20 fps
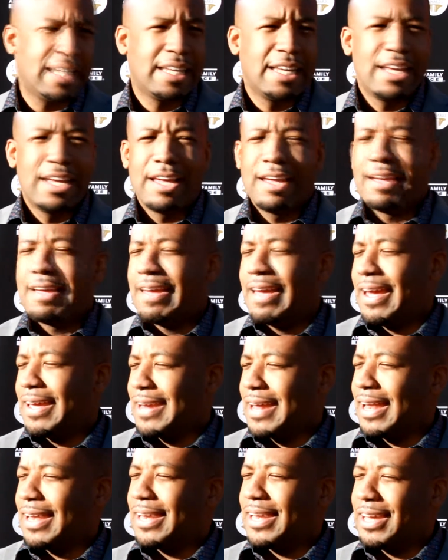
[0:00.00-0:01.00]
Right. And
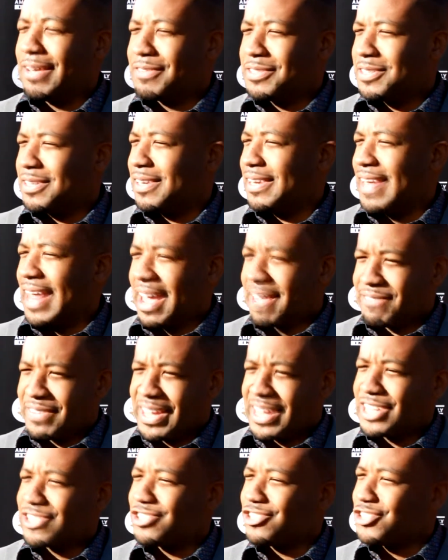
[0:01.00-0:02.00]
I love to laugh at
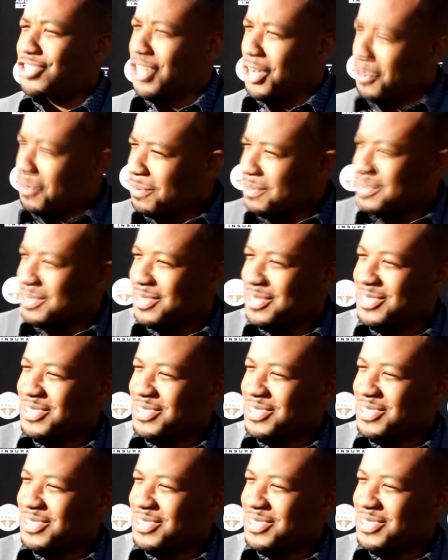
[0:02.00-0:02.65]
his jokes.